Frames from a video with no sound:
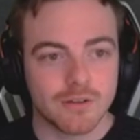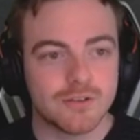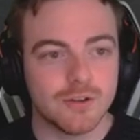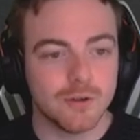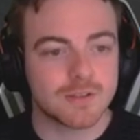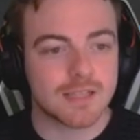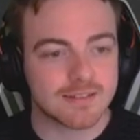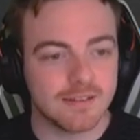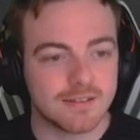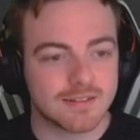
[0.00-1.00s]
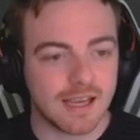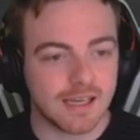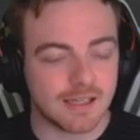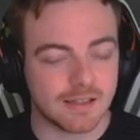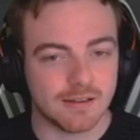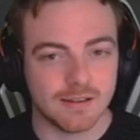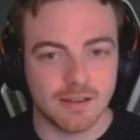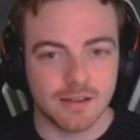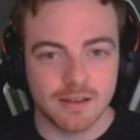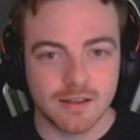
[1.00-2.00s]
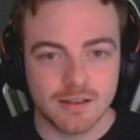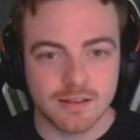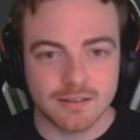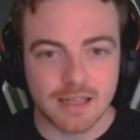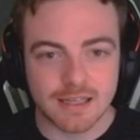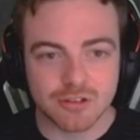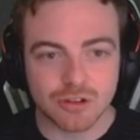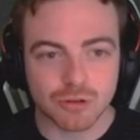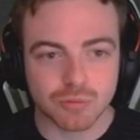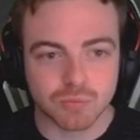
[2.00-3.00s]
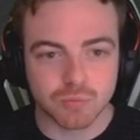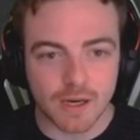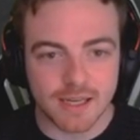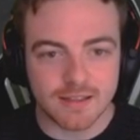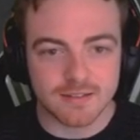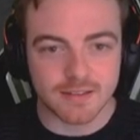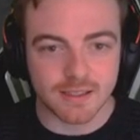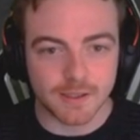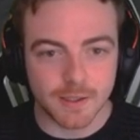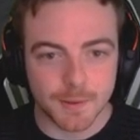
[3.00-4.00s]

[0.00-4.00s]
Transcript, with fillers: Dude, that's insane. That is crazy.